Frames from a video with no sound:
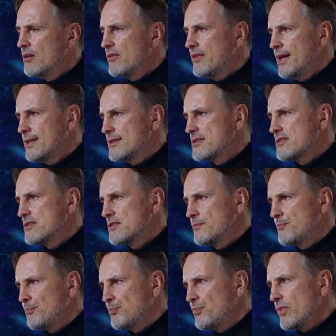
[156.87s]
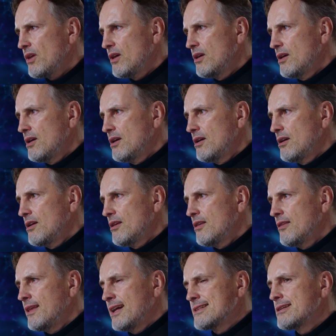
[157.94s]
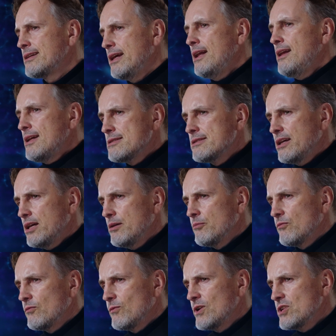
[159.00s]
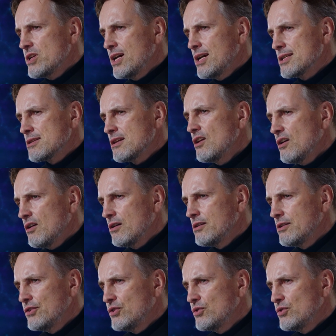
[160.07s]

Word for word: That's an LSTM which has learned